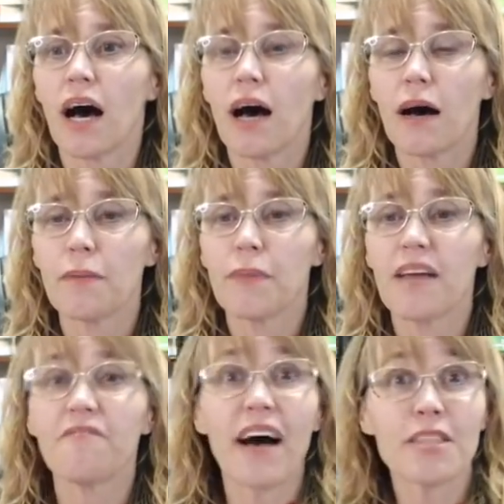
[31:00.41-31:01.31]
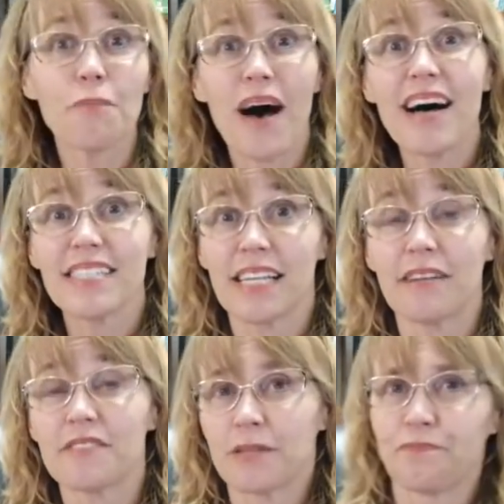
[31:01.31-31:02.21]
um, and find the
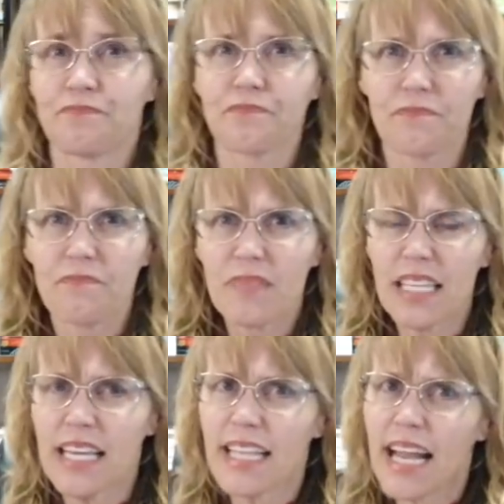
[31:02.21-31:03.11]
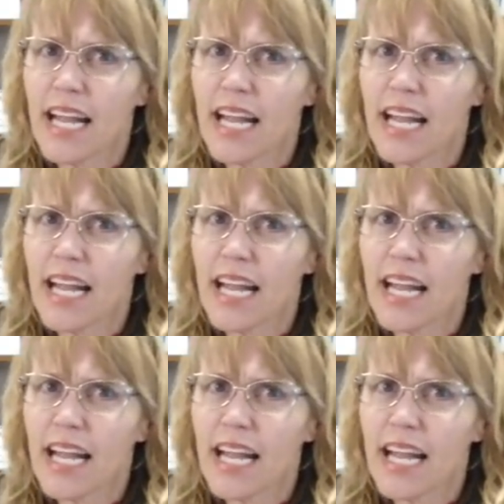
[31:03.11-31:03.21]
positives. That